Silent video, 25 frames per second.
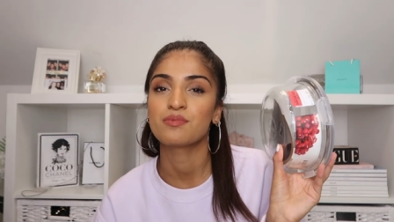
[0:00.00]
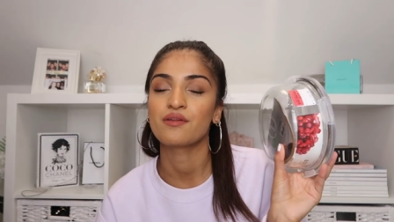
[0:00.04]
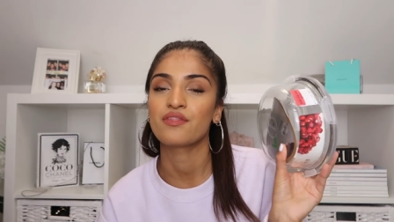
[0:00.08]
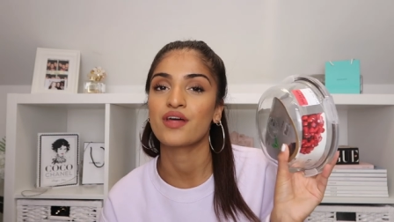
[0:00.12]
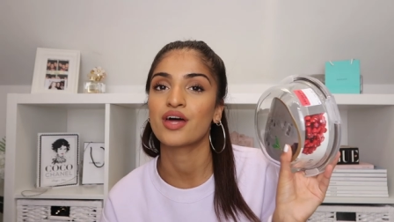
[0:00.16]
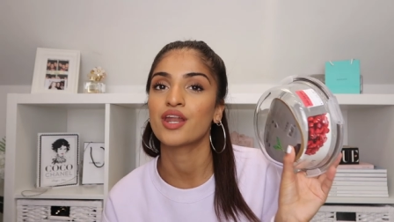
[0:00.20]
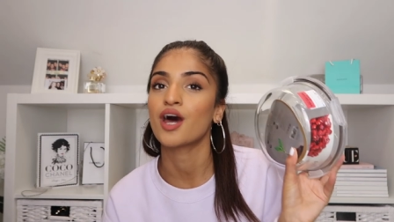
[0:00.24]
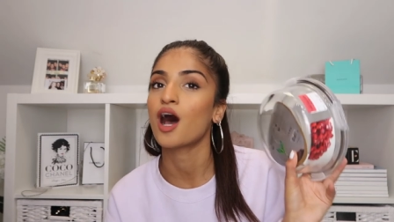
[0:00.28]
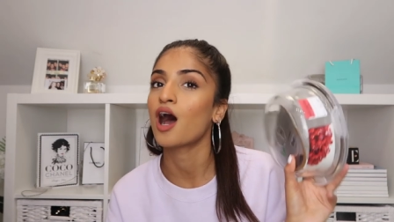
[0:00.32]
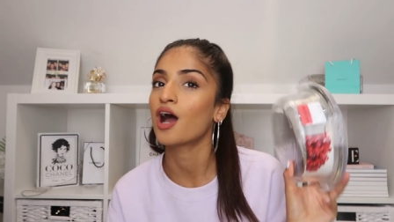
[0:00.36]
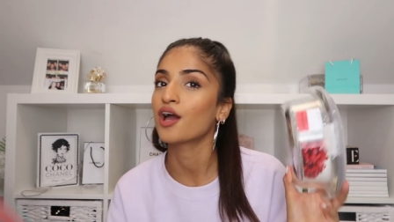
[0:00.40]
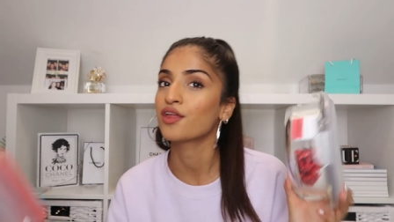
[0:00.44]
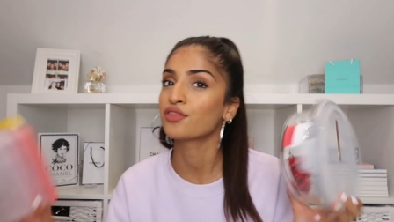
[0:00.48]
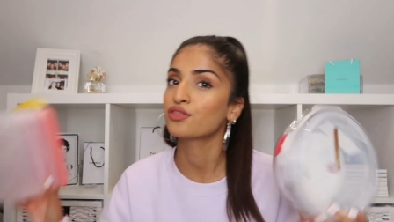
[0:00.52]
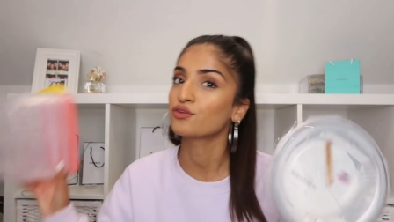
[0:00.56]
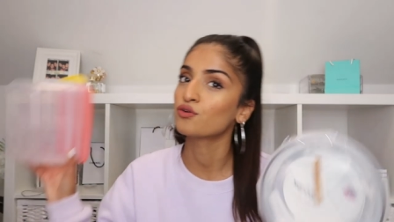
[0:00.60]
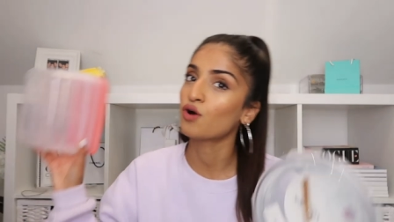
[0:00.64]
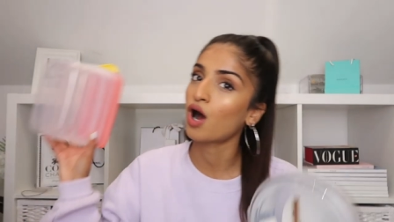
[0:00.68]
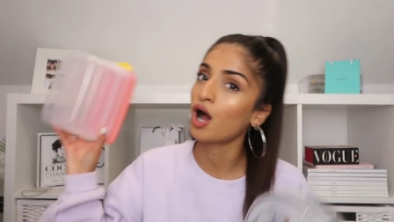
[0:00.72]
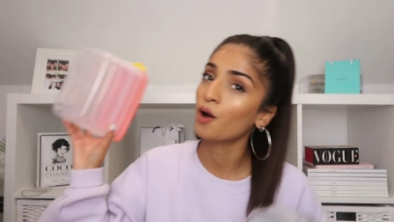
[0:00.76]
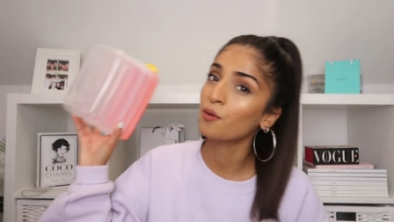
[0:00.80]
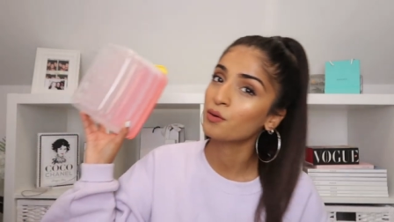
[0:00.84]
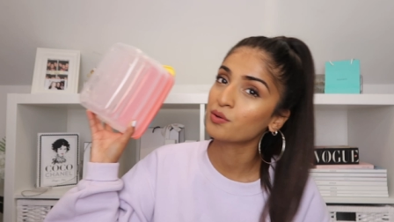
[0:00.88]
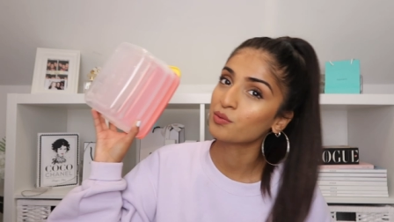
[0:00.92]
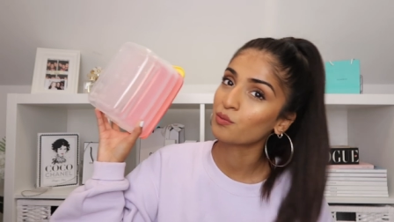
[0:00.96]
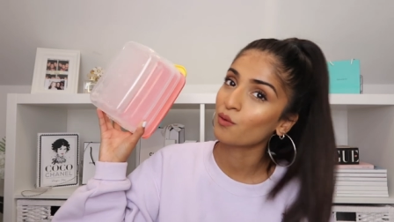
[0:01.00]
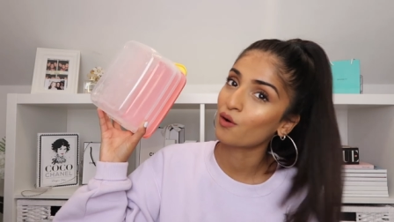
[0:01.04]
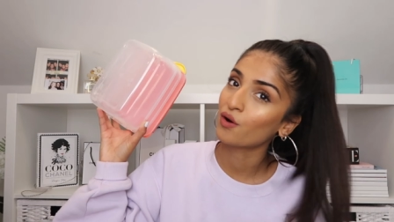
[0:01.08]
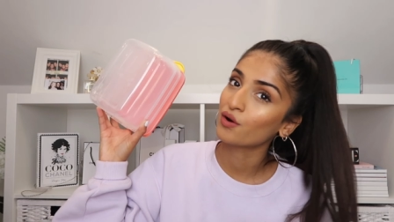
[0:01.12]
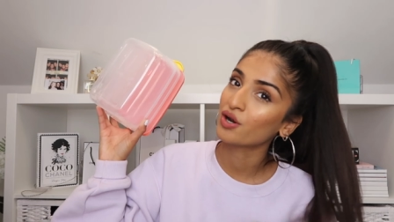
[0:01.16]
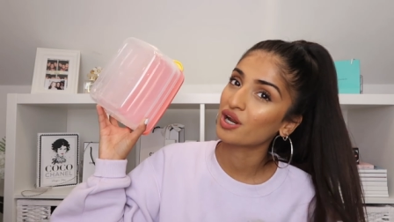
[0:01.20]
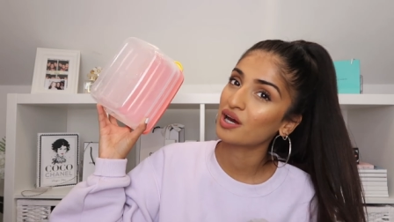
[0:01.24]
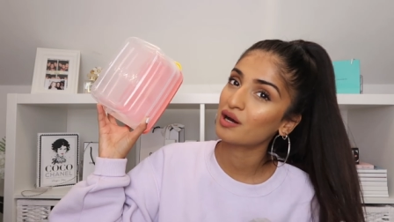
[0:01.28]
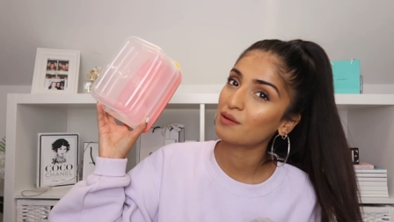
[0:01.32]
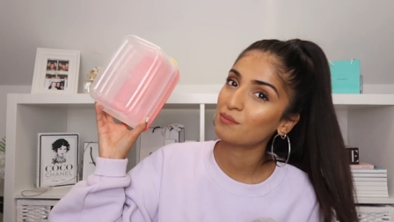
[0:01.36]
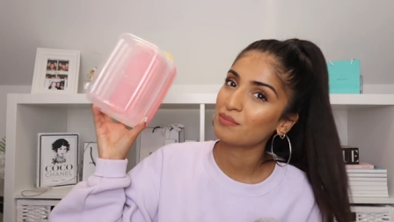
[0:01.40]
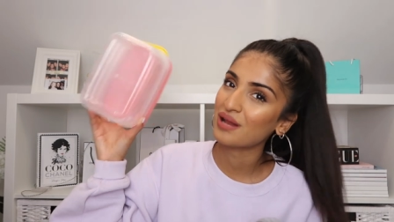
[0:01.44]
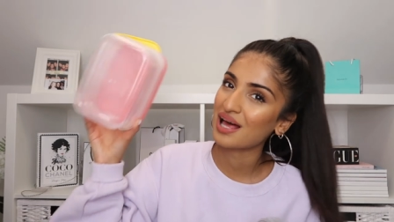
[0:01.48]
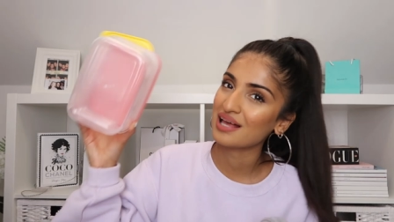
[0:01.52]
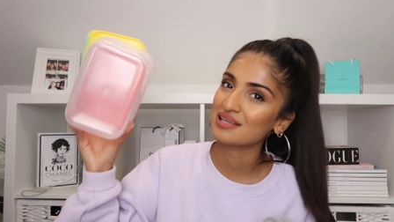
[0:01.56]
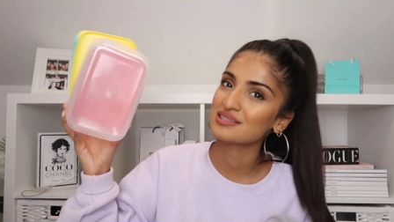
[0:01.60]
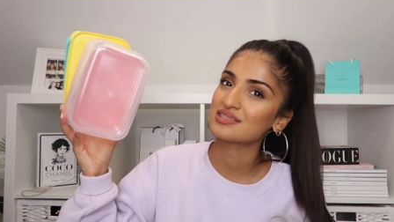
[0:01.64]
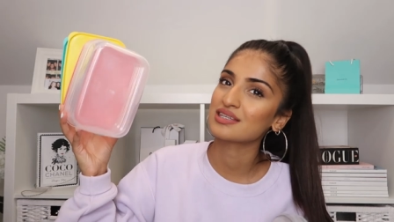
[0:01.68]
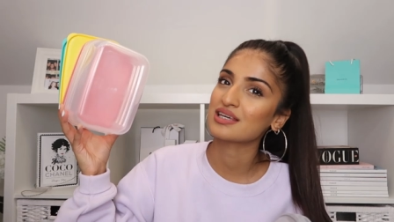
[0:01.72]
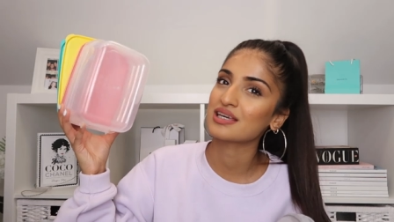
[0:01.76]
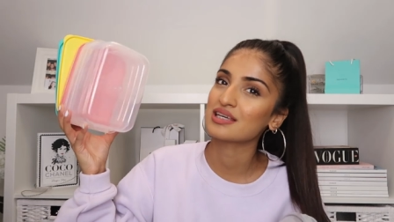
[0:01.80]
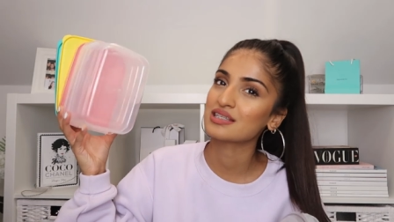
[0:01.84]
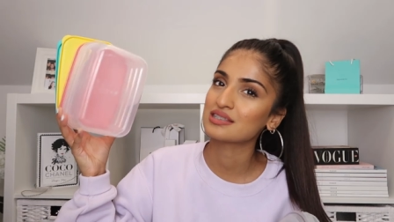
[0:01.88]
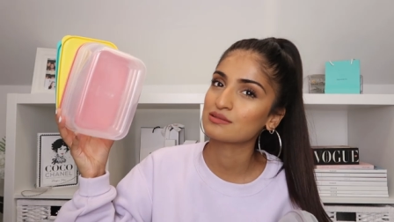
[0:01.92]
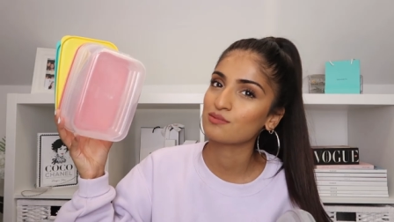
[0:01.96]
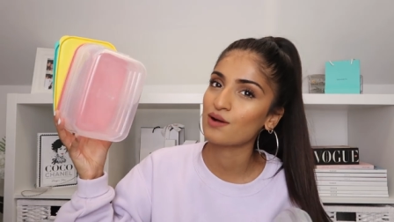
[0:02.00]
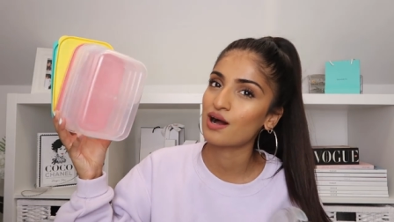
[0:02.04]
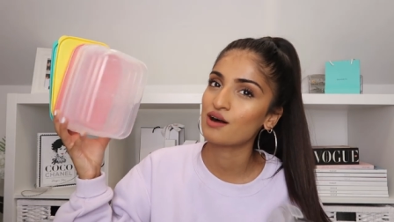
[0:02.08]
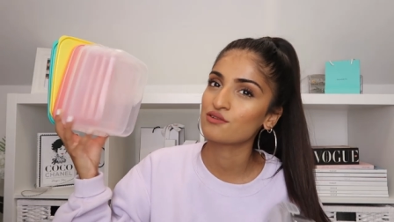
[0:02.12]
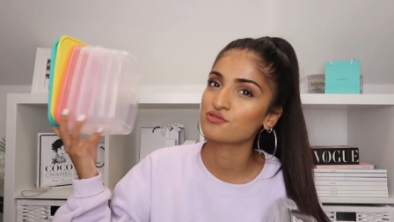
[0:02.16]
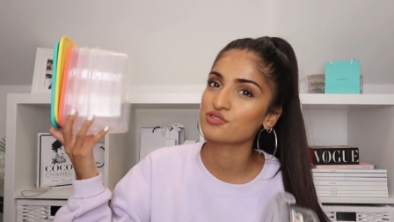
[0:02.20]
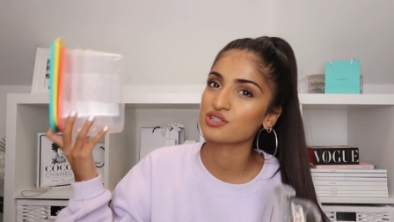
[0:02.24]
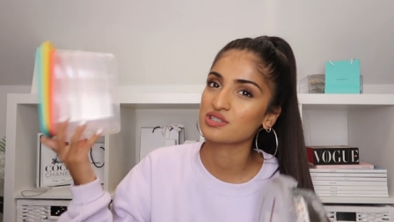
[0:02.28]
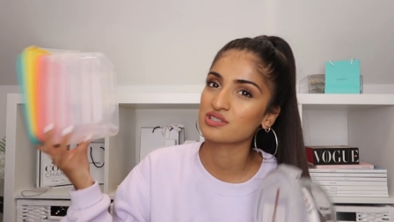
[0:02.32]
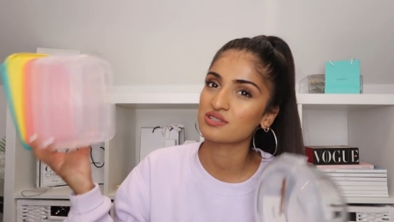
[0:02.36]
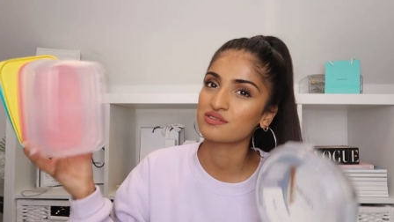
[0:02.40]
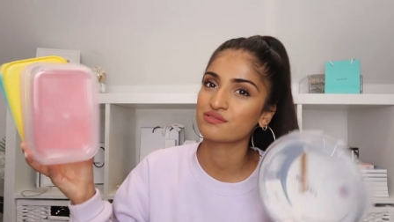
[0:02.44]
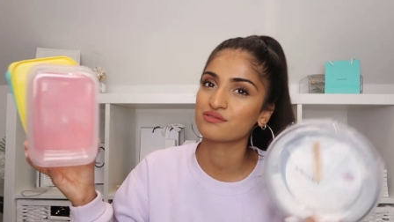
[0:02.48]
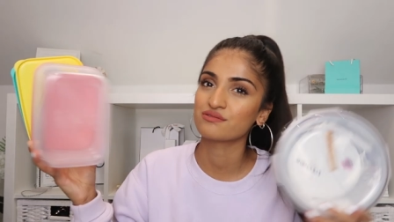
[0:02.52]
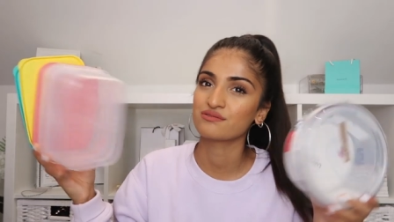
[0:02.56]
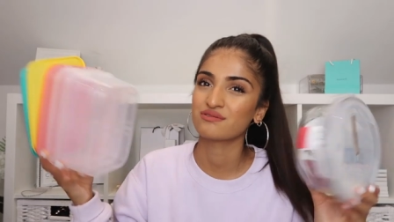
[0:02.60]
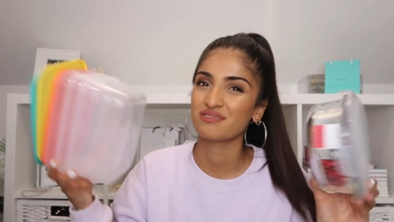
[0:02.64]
but then I thought I would want plastic as well, just